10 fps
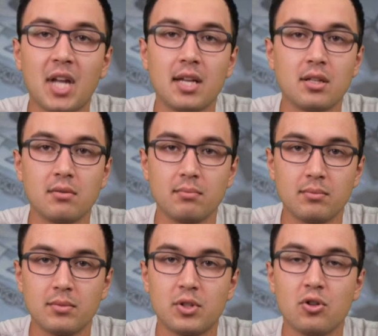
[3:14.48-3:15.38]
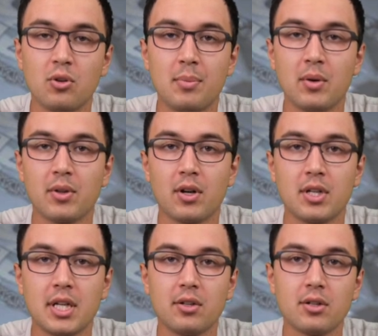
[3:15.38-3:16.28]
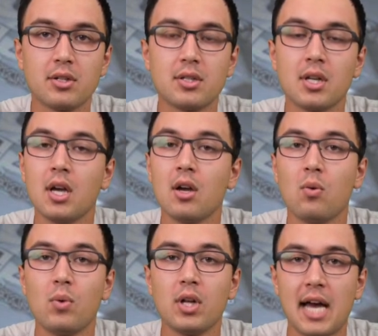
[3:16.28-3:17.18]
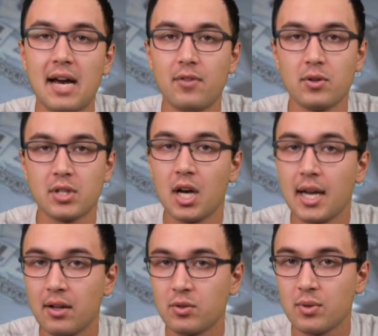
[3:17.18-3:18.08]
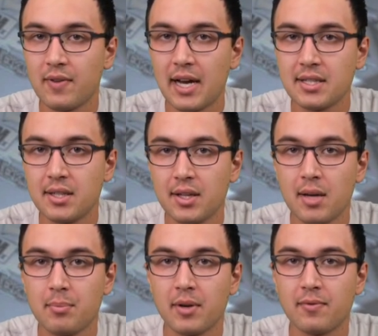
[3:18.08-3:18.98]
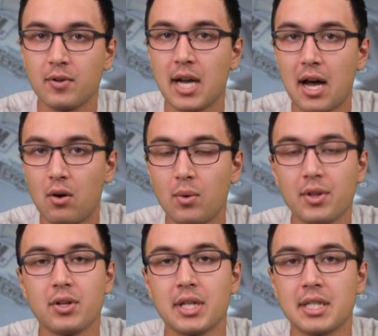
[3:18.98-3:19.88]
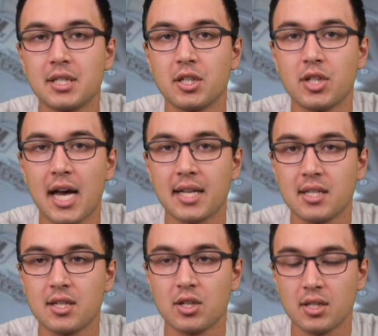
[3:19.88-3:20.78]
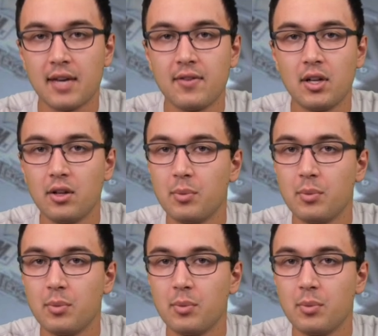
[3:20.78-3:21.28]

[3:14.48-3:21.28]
and soon to be with our dealers will have those cutouts revised in them, but for now with your existing chassis, just give it a little